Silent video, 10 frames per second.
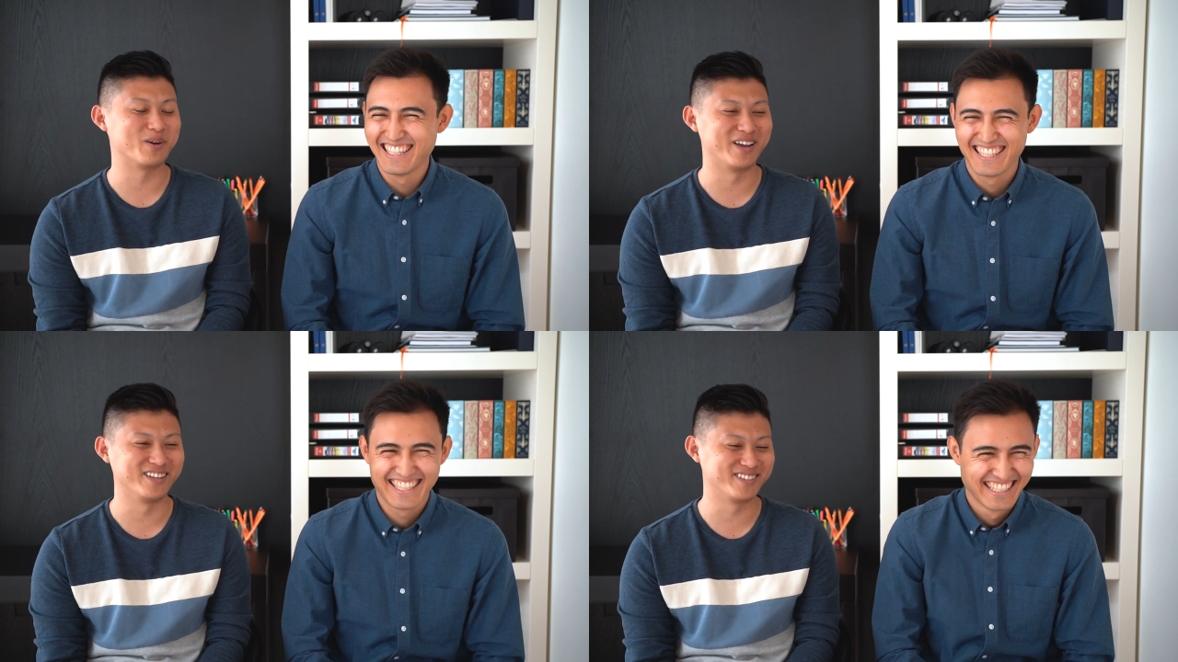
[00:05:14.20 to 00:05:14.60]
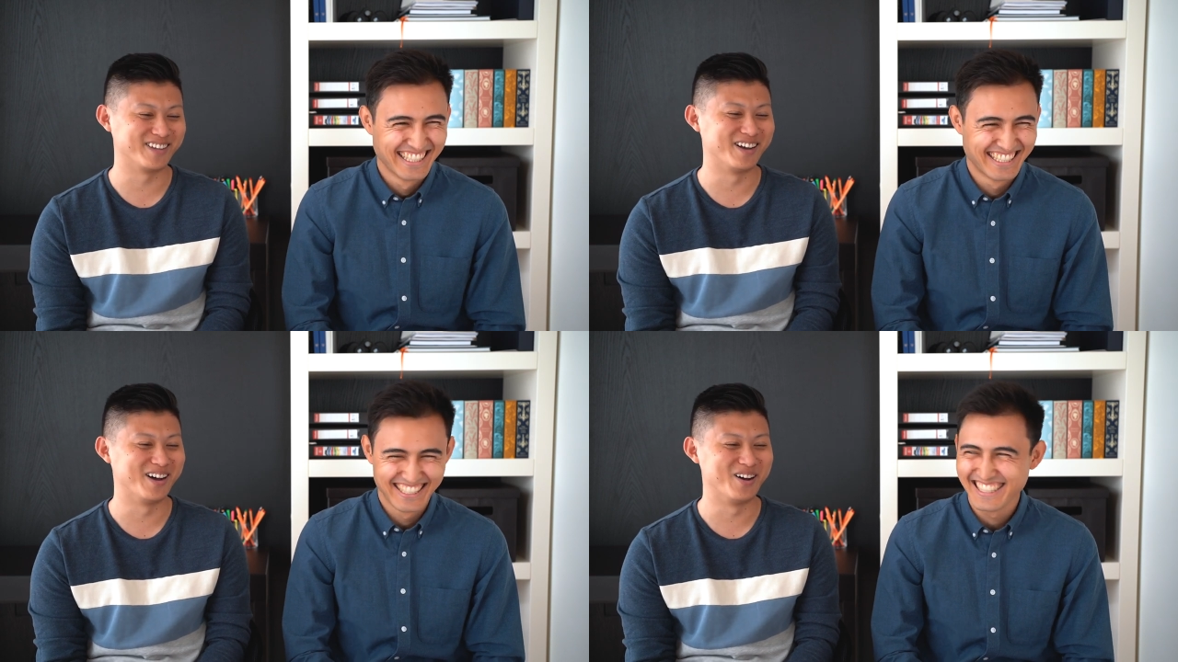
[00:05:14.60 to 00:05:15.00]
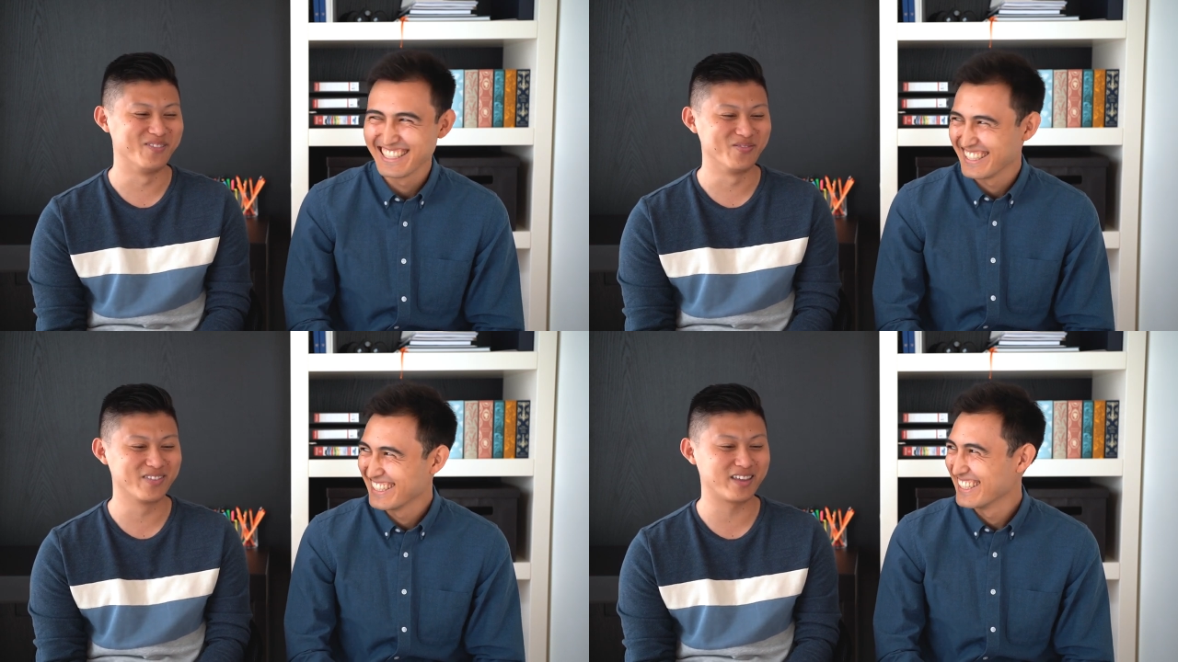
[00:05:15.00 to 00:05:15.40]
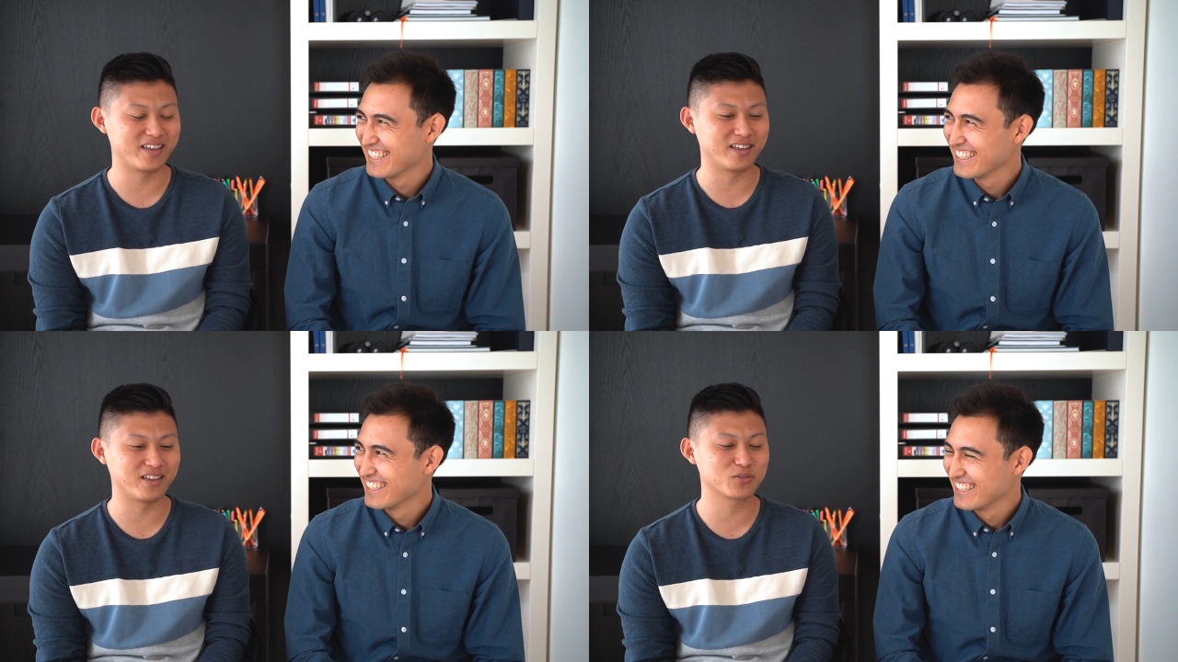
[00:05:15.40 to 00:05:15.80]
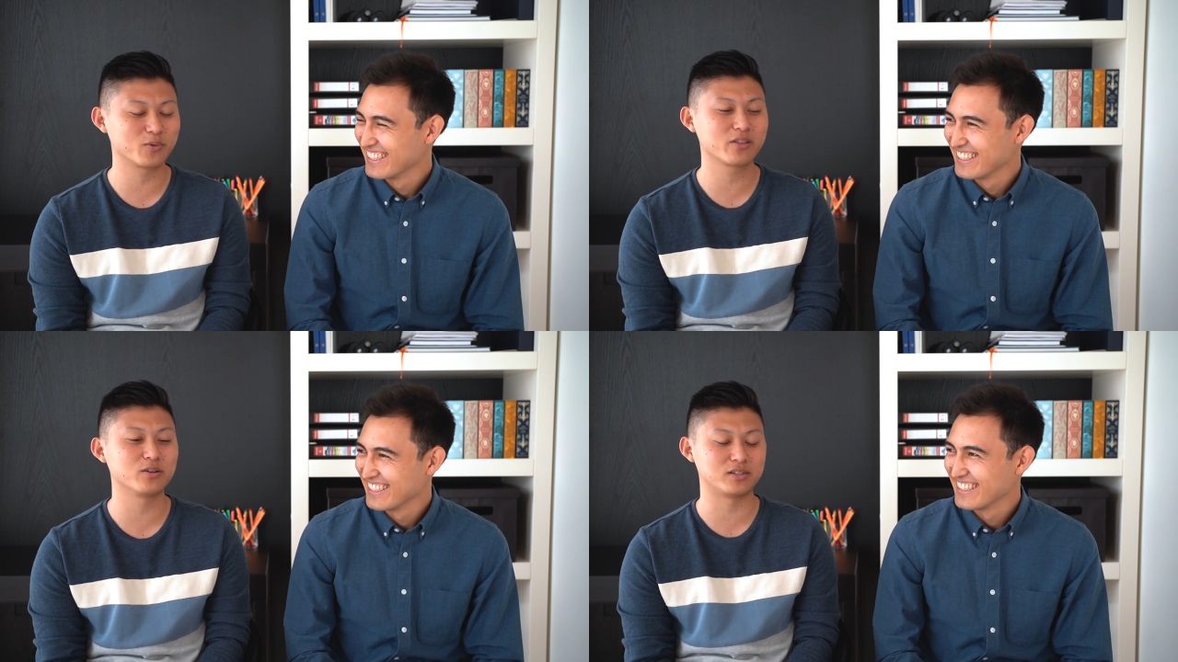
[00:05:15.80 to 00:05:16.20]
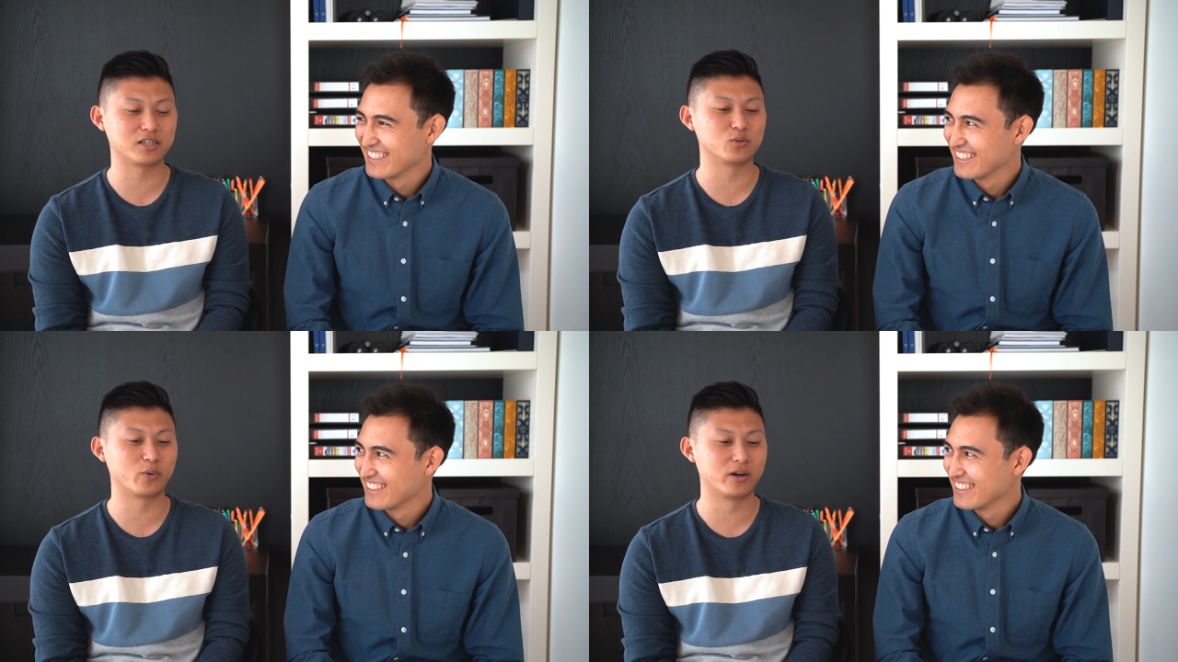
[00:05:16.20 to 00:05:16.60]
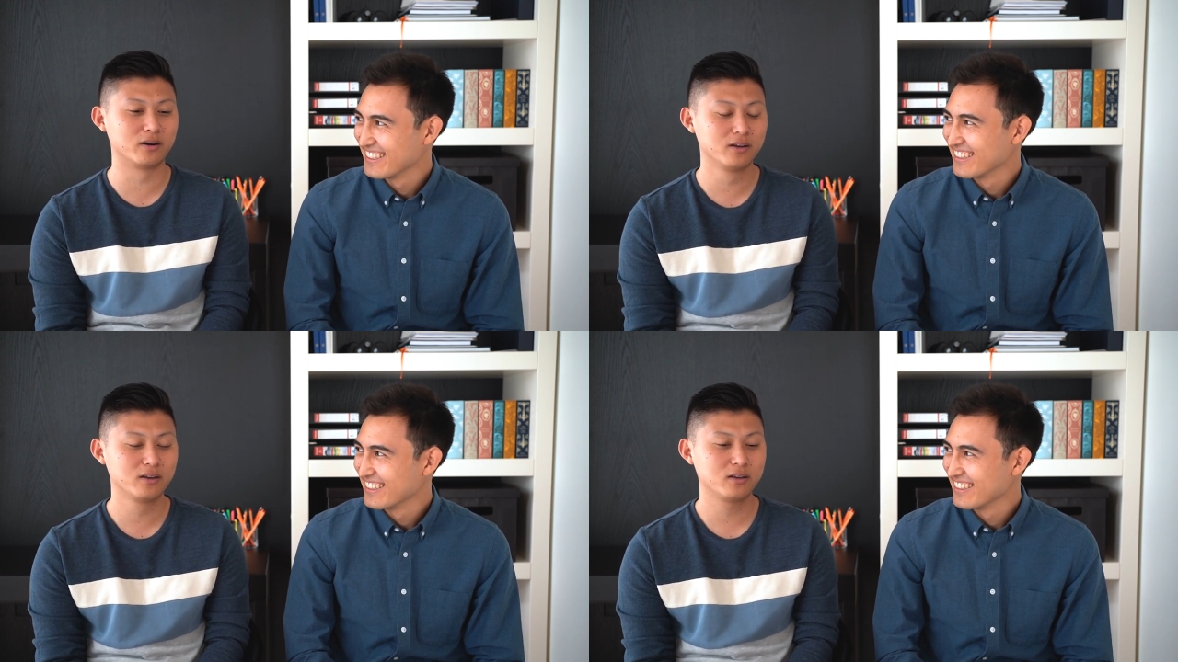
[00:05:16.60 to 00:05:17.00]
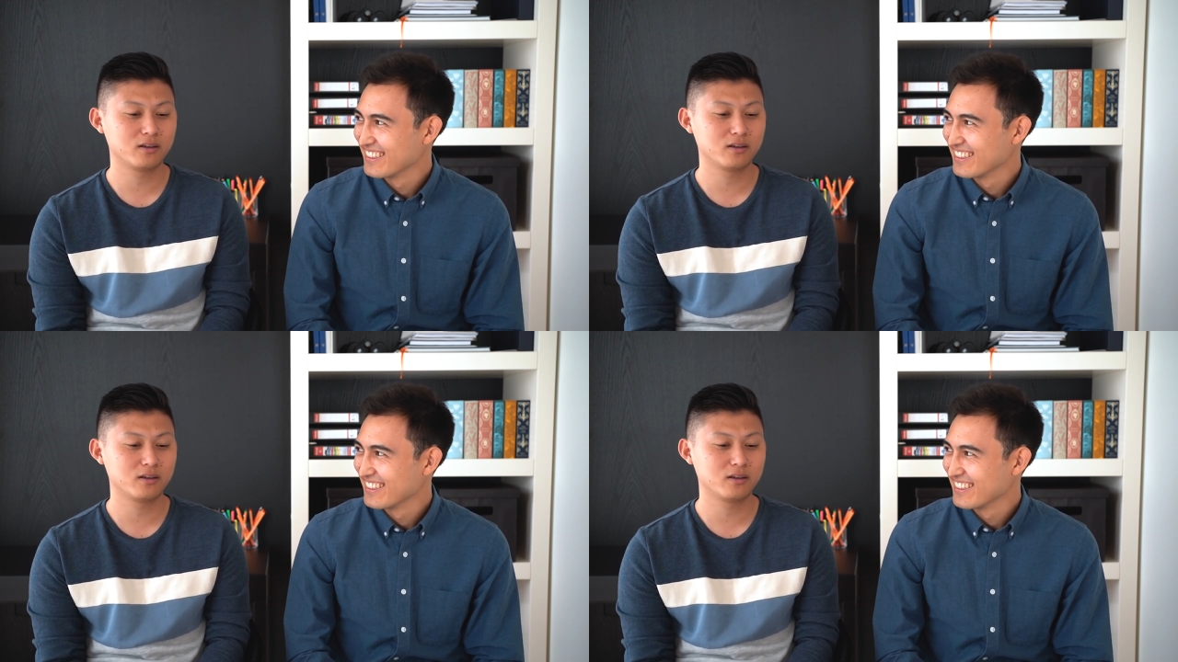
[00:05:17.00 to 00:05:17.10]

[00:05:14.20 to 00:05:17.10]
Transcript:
Speaker 1: but um, it, it's one of those things where